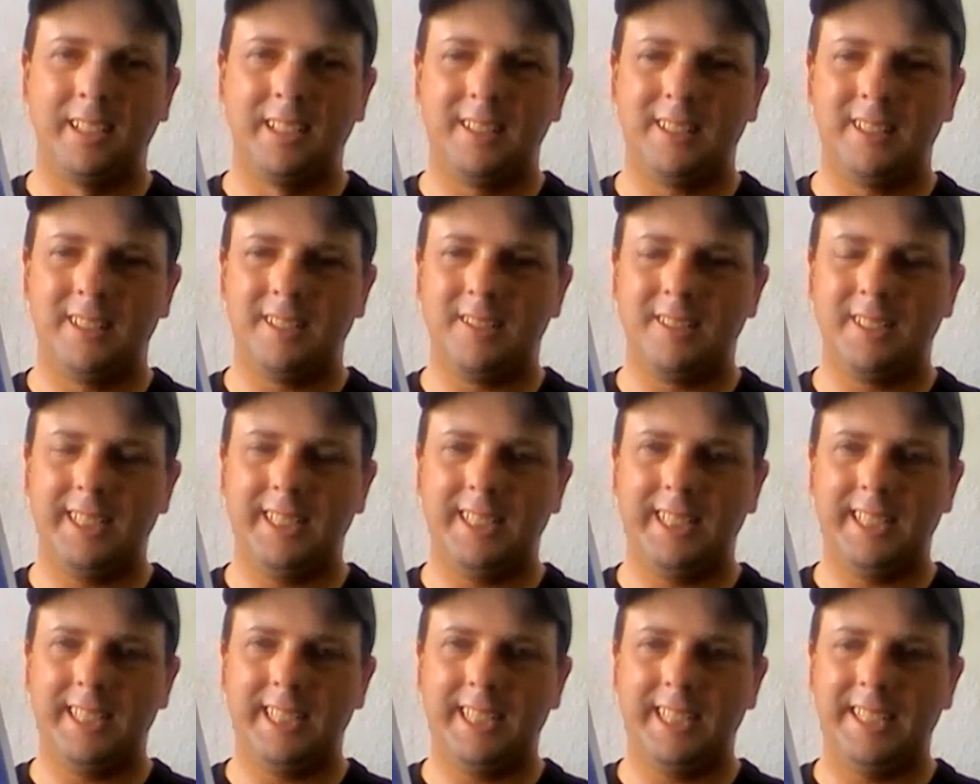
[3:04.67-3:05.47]
So
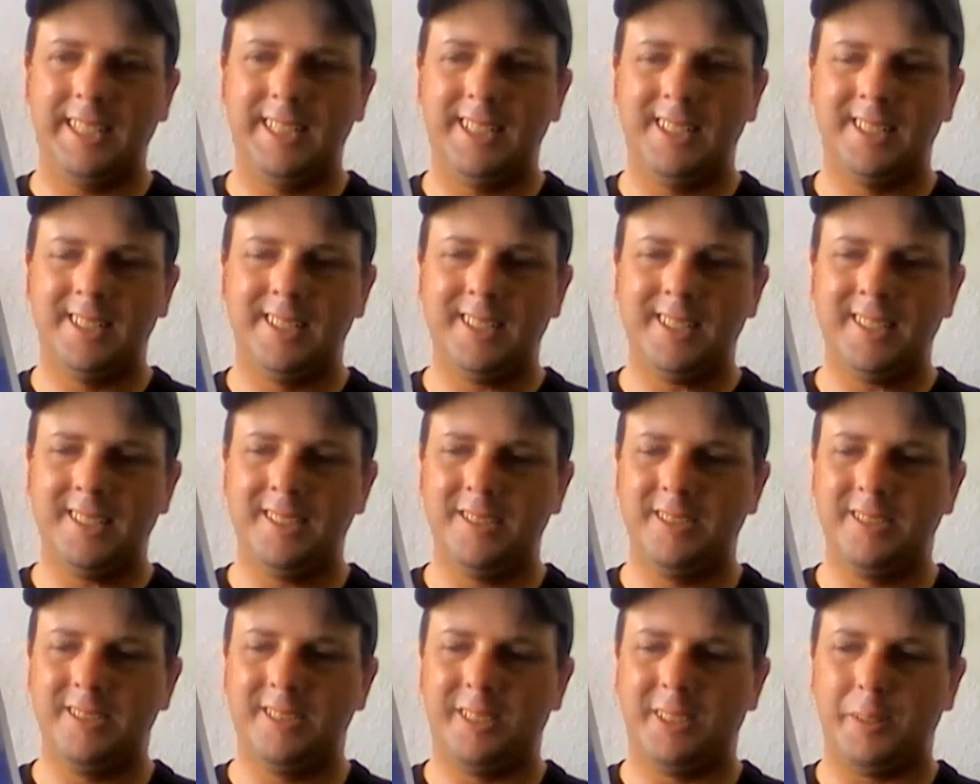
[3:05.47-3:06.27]
he goes
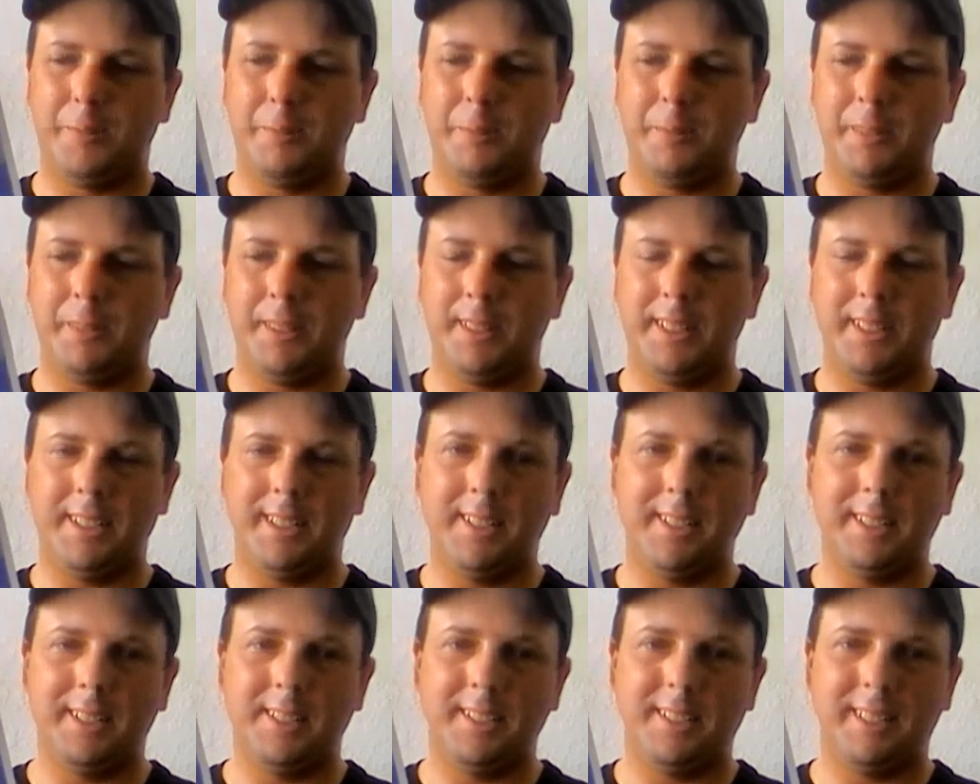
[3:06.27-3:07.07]
to
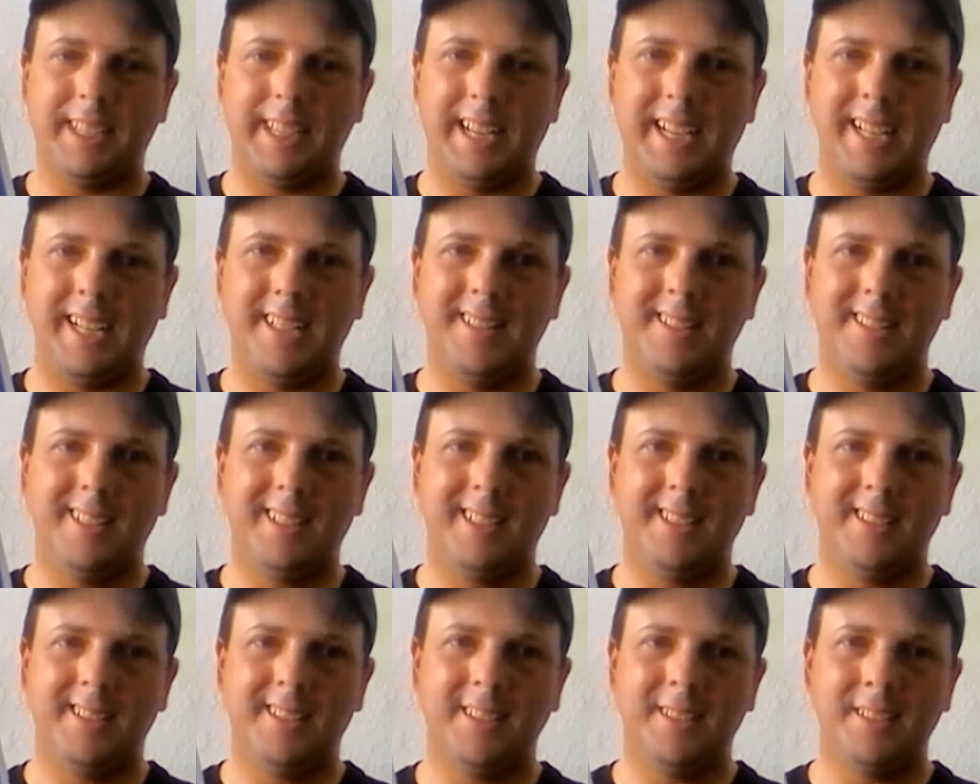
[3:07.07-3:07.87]

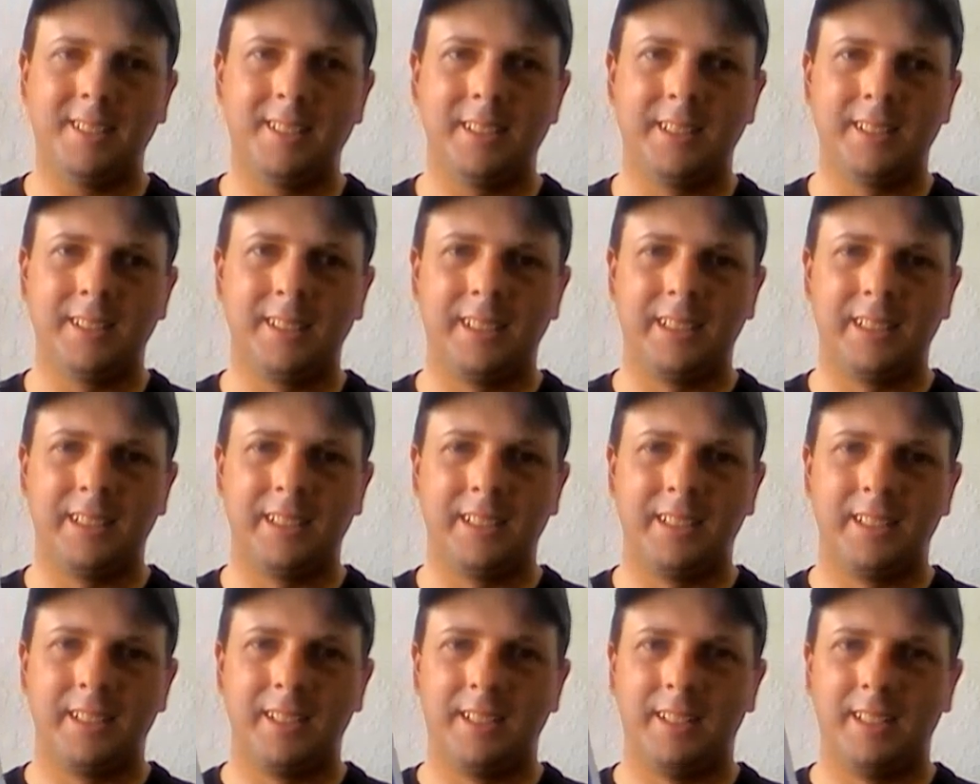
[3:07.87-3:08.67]
Kansas,
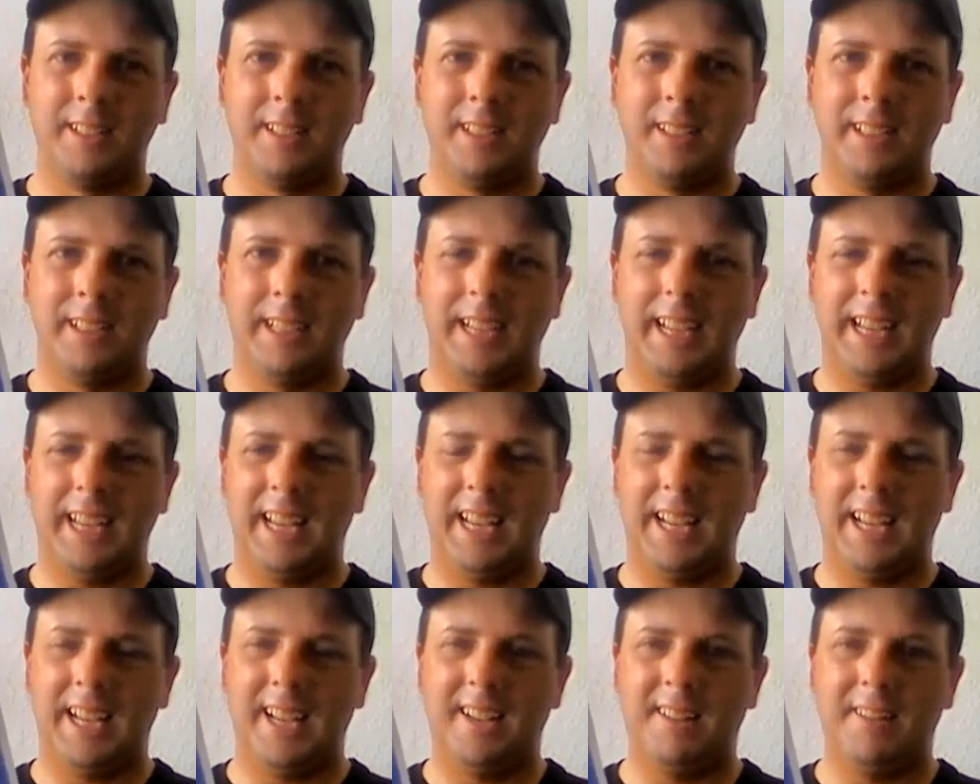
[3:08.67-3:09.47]

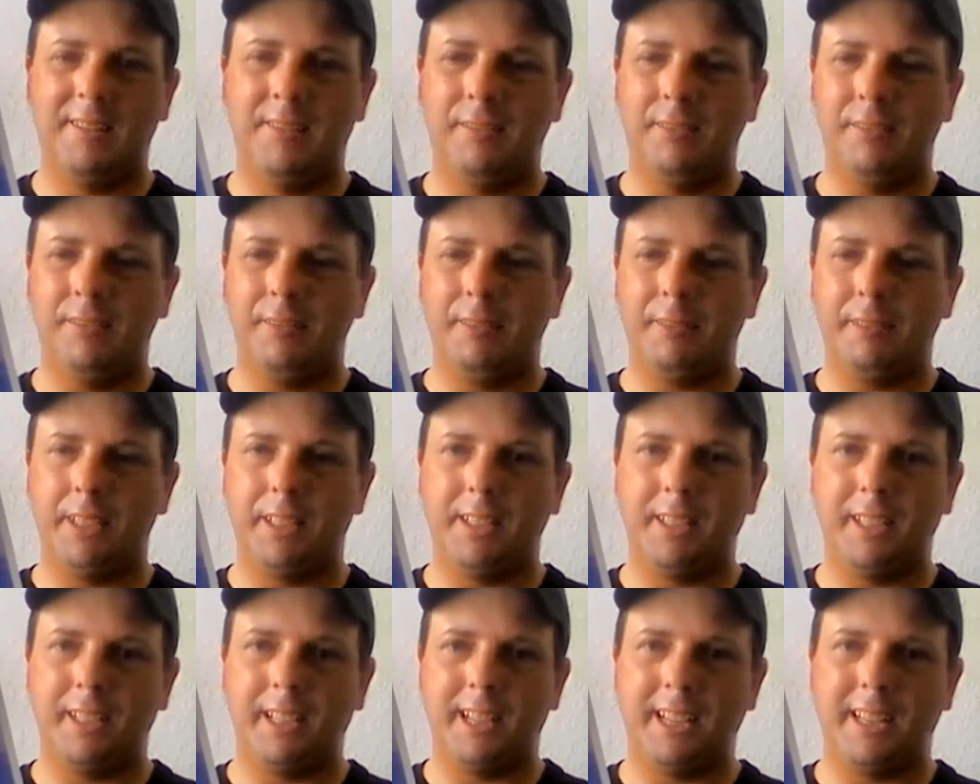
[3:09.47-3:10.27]
and
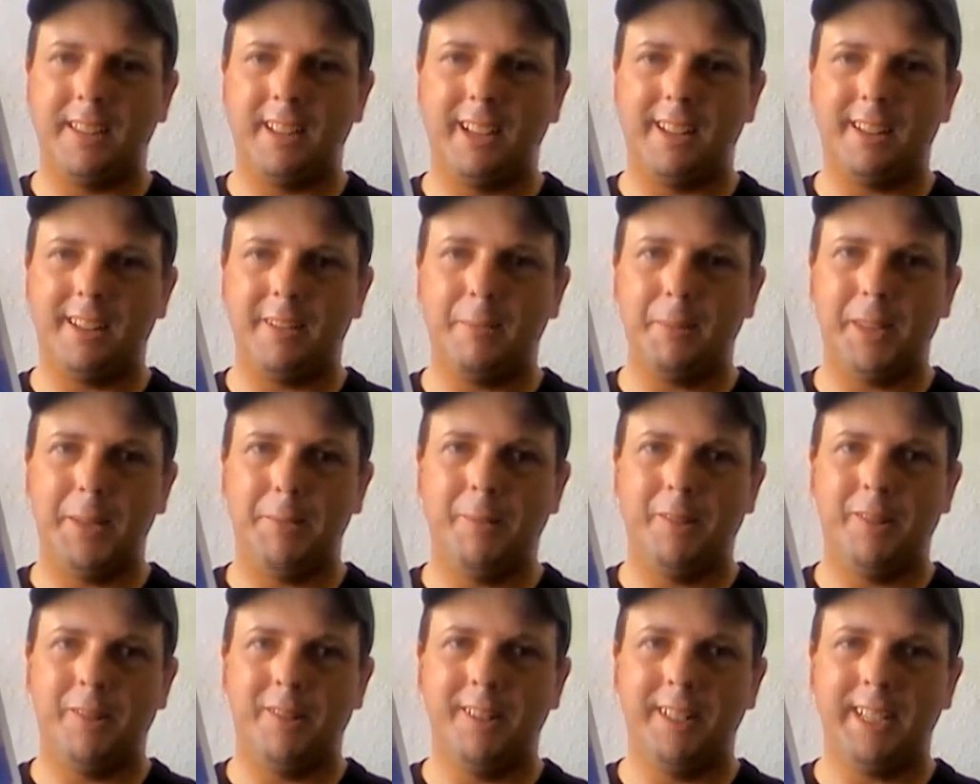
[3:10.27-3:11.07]
like the
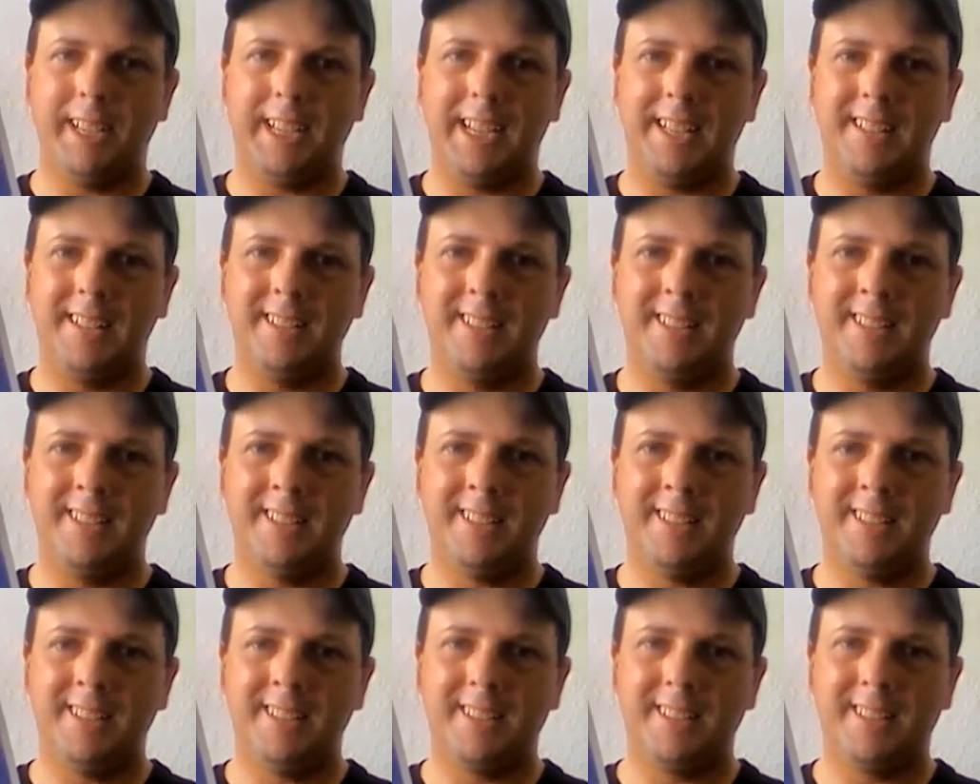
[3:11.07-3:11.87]
people in
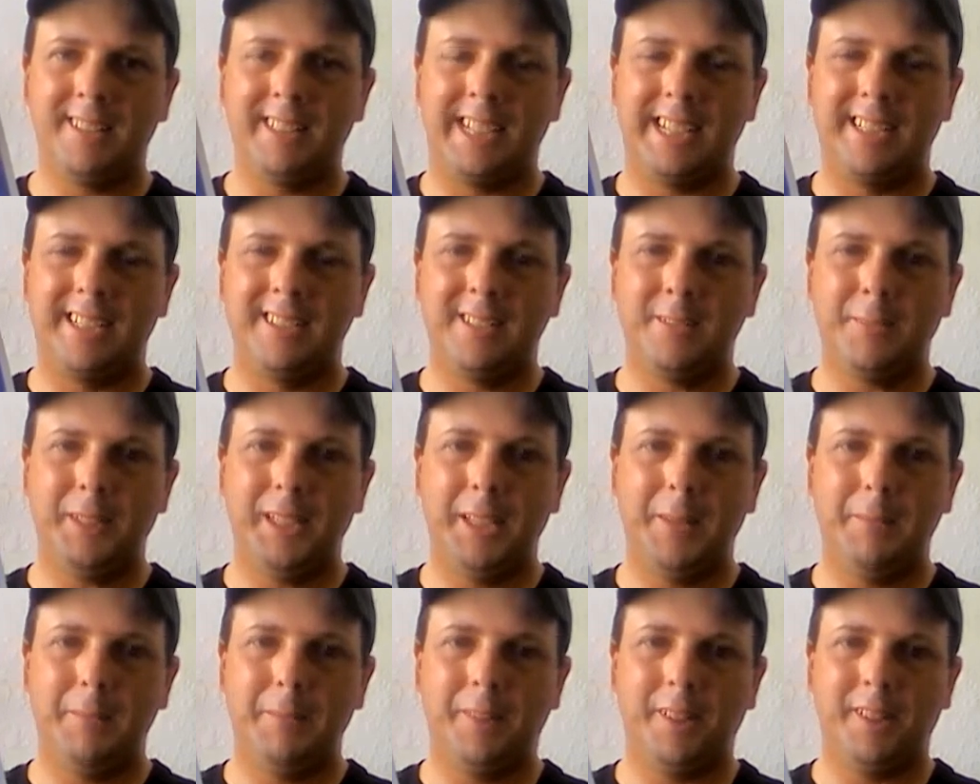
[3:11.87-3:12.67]
Kansas, the
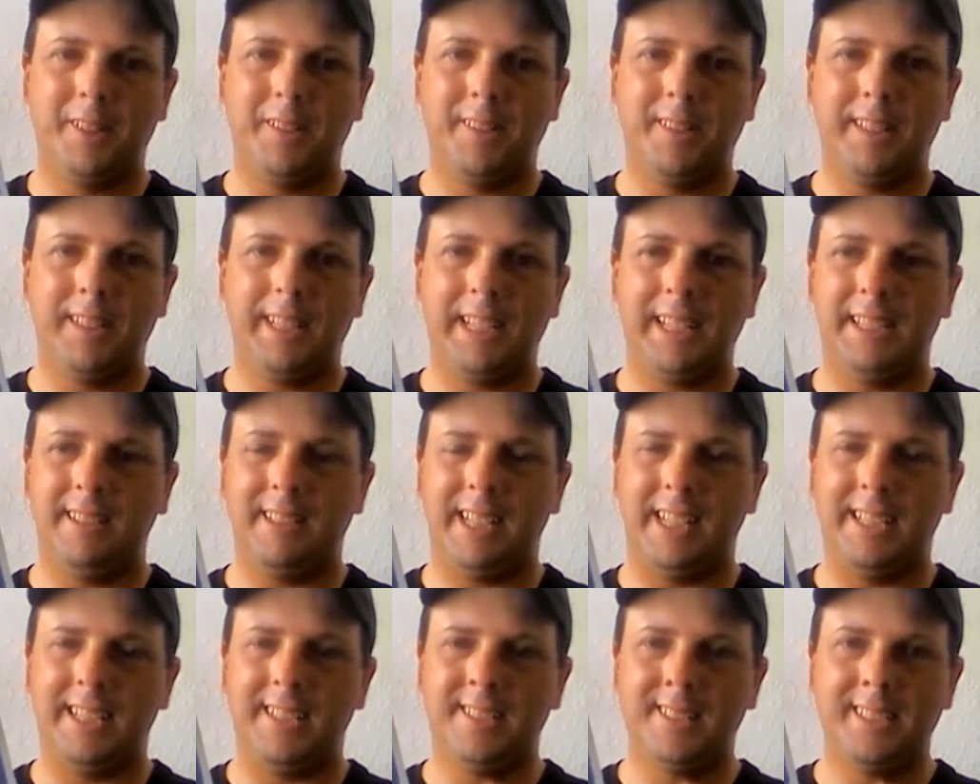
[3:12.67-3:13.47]
townspeople,
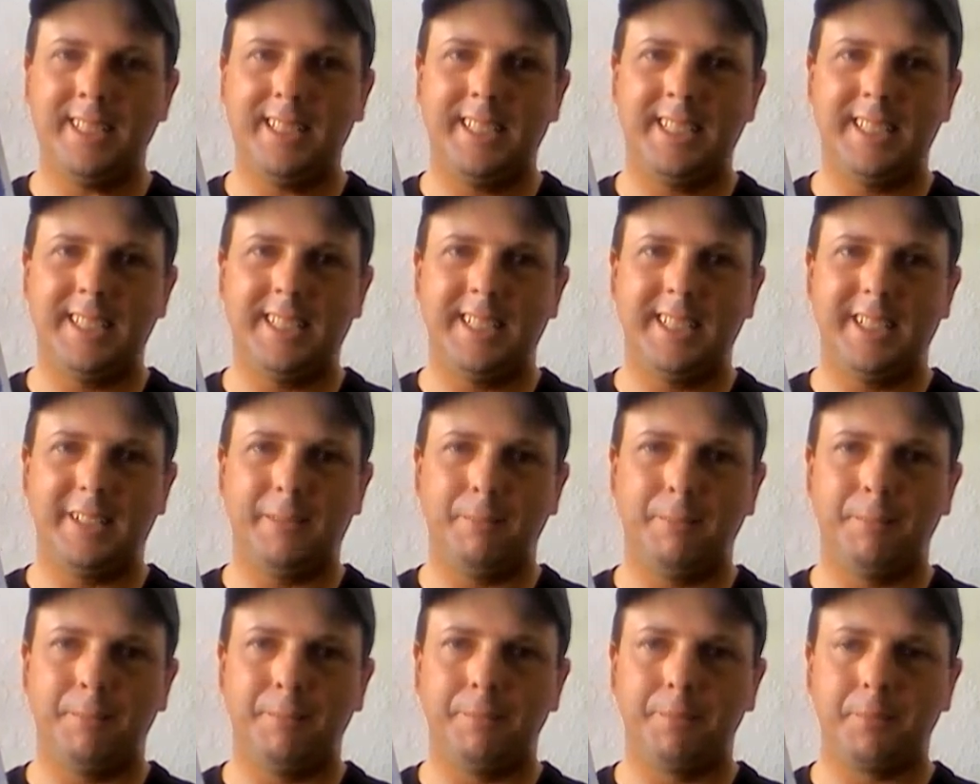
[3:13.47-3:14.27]
they see
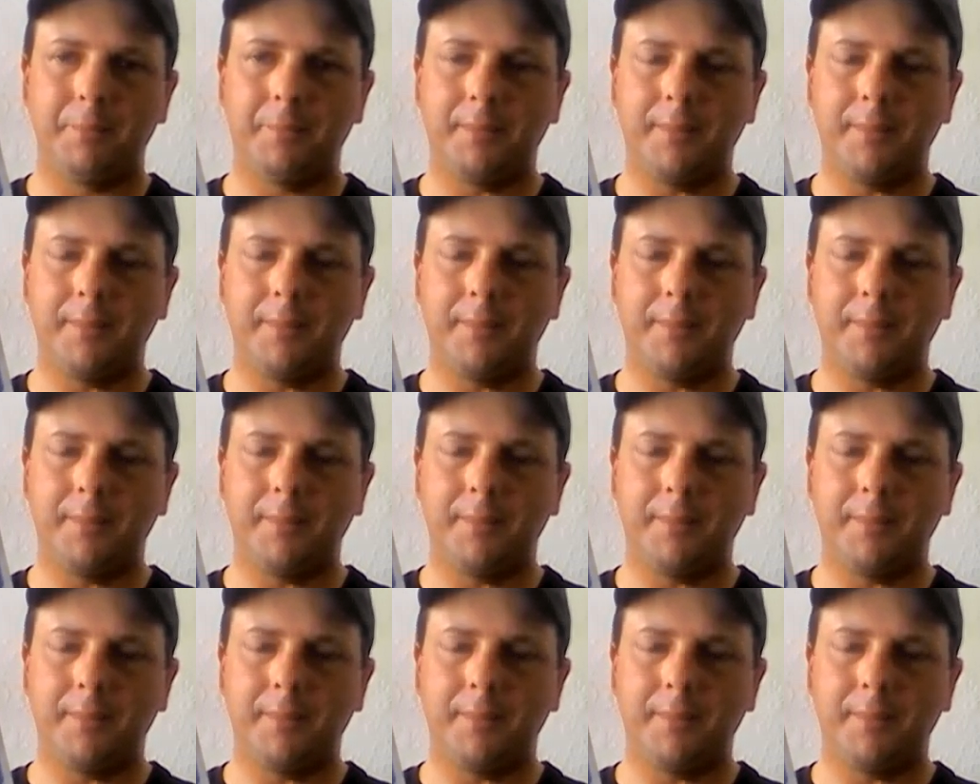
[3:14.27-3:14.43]
him,